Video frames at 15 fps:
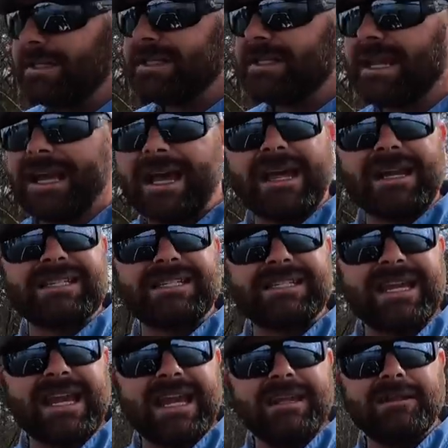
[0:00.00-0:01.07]
it's kind of
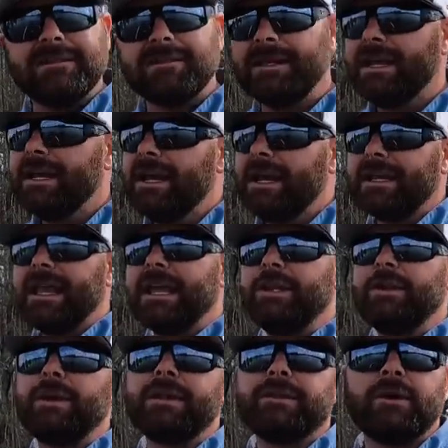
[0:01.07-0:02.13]
stained. Again,
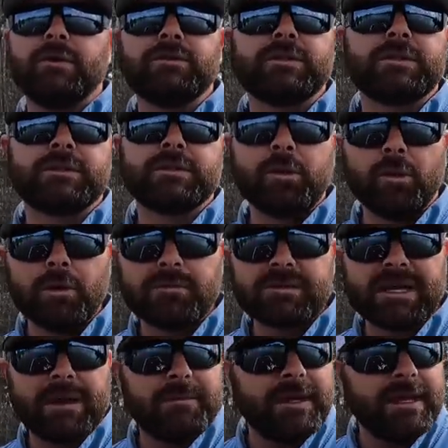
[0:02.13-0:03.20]
you get those storms
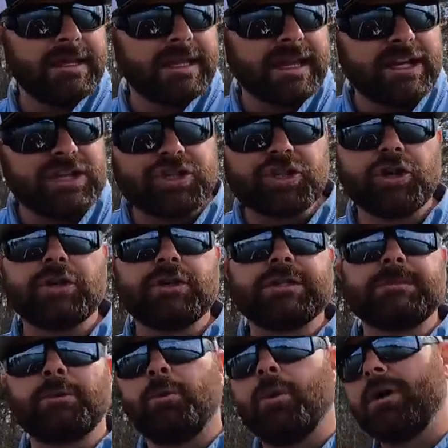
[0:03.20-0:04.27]
coming in, kind of churns
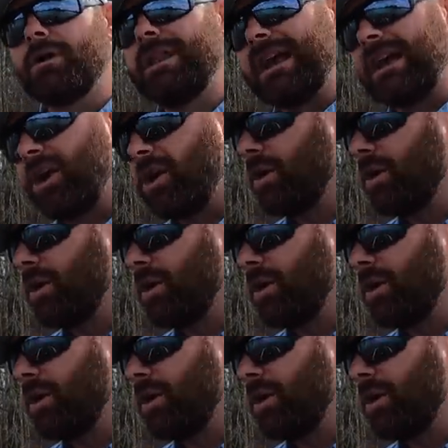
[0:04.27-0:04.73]
up the water. That